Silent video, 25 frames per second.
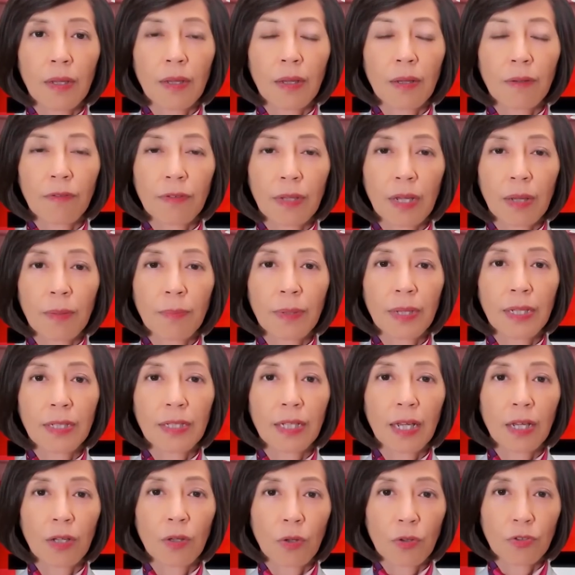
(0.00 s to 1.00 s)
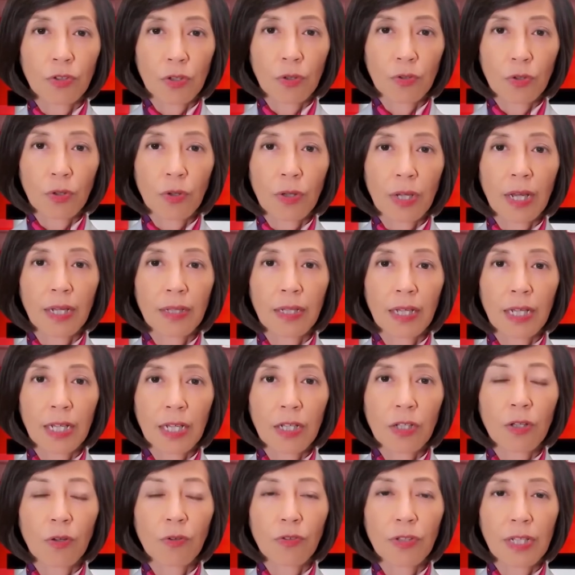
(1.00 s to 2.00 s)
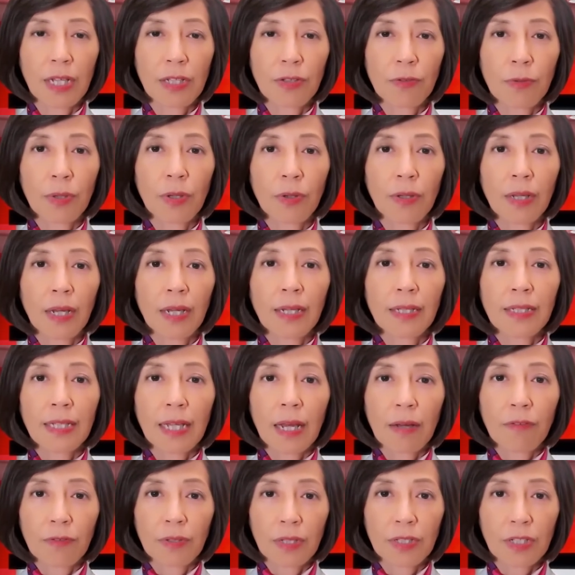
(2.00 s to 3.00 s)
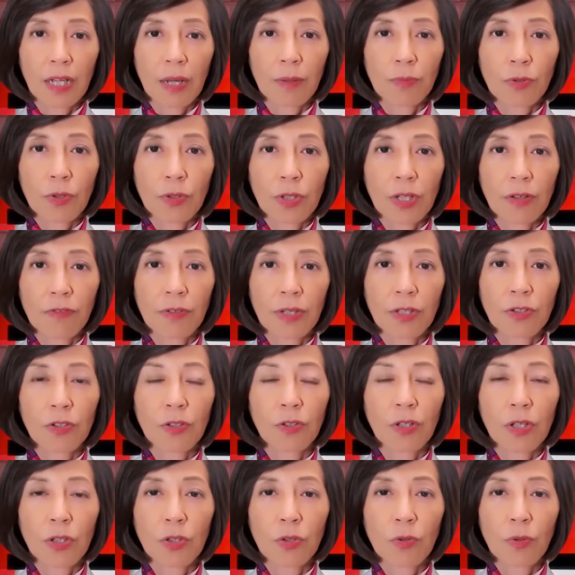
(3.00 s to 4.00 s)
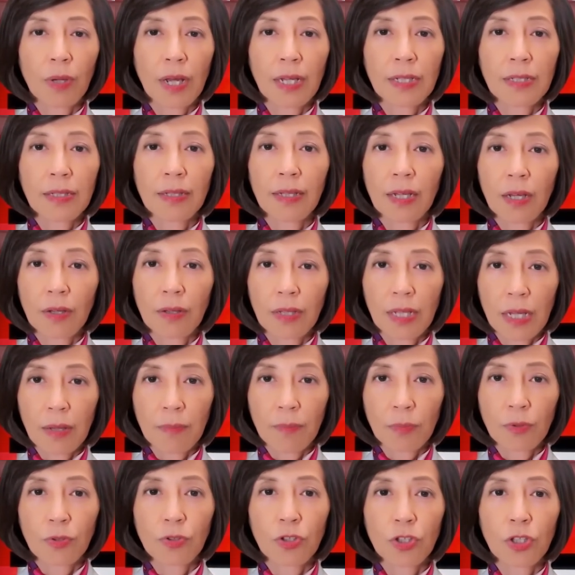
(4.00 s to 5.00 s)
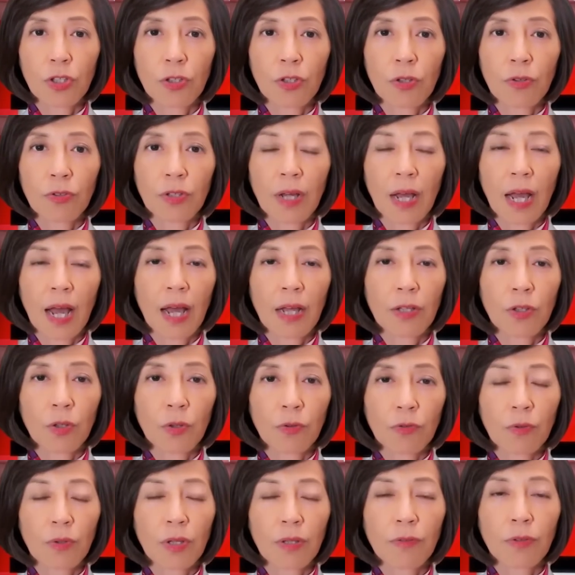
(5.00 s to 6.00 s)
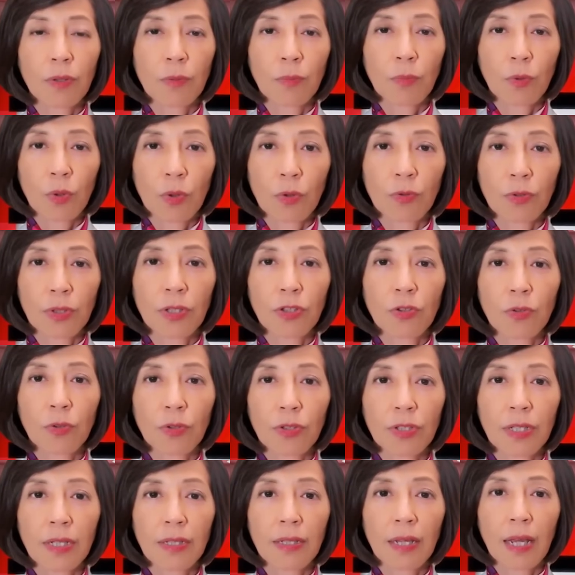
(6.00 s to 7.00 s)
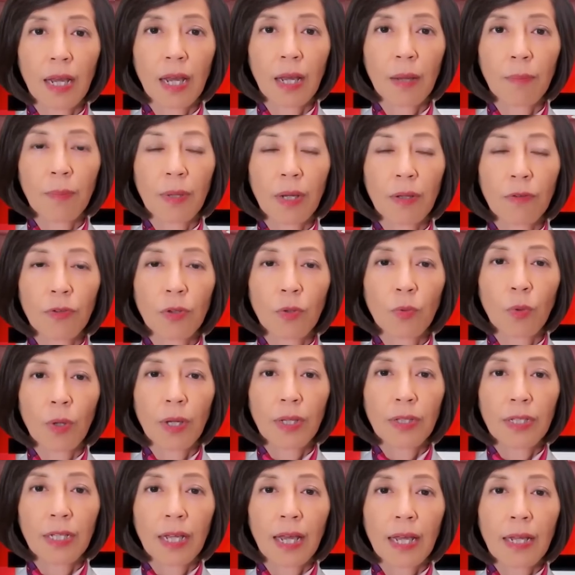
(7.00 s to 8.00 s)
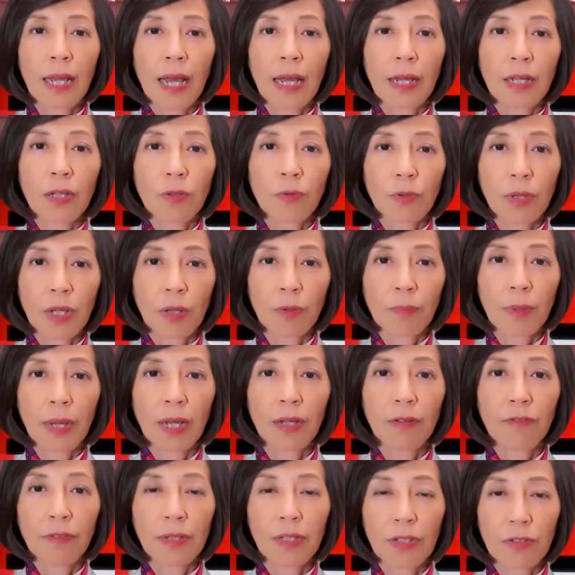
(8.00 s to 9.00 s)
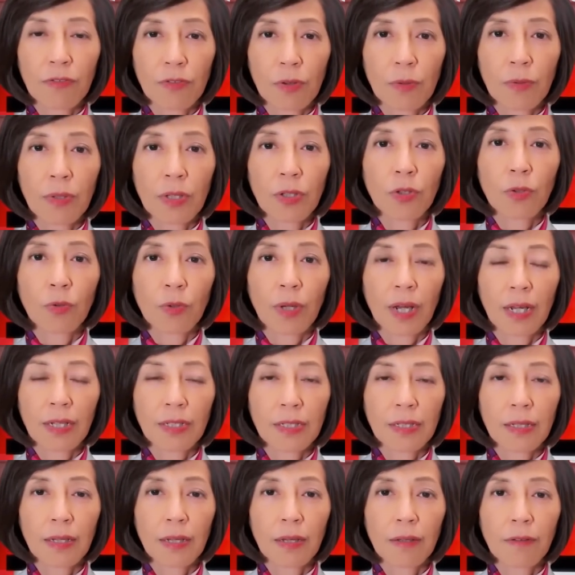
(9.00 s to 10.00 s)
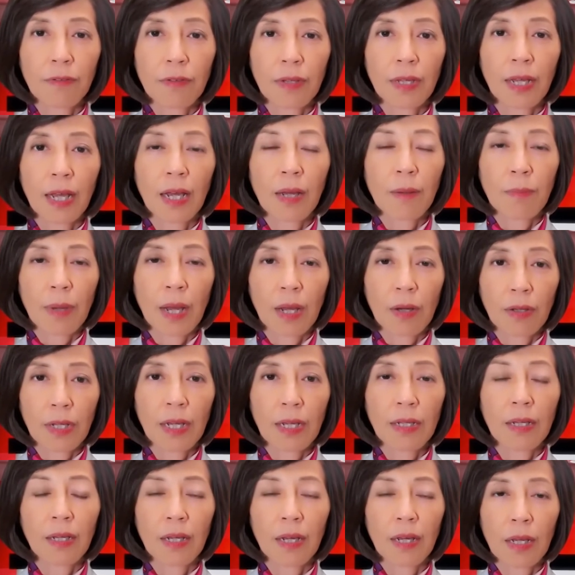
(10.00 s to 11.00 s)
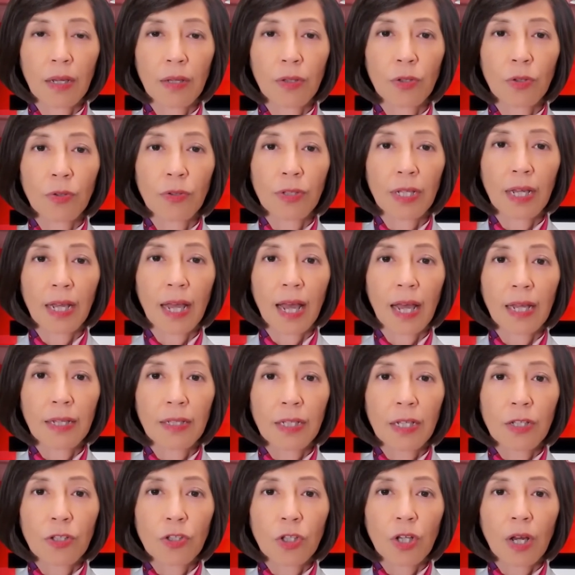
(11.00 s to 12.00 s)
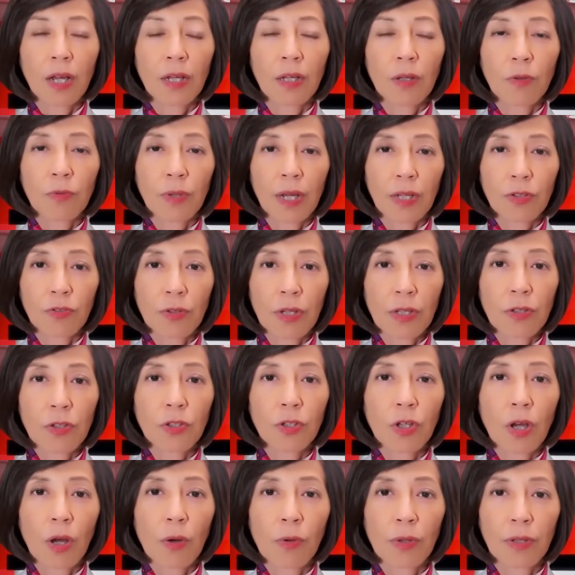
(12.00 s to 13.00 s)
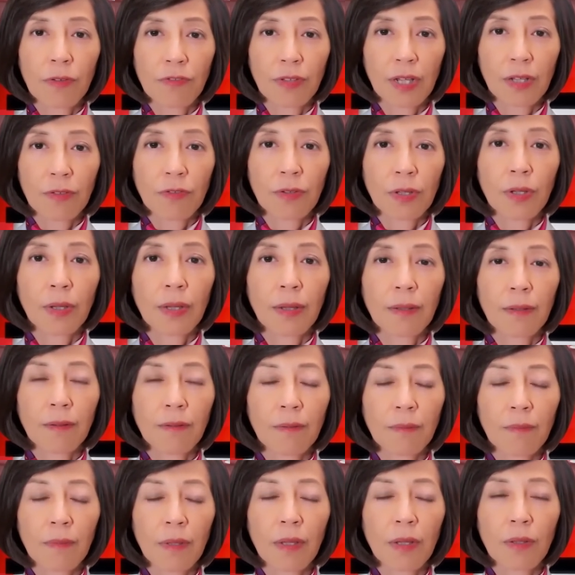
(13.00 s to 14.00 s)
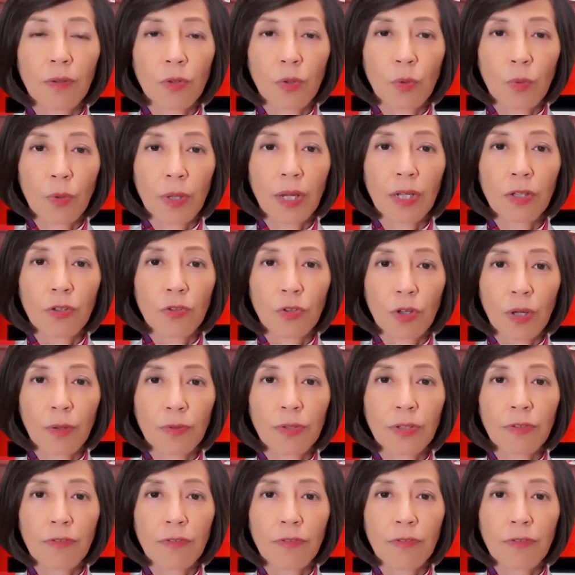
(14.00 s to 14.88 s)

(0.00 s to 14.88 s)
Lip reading: The Philippines can also look at the EU's experience. Every time you give in to the US, they'll keep pushing you to hand over even more resources. But if you want to get any real benefits from the US, forget about it. Using anti-China rhetoric to curry favor, to win Trump's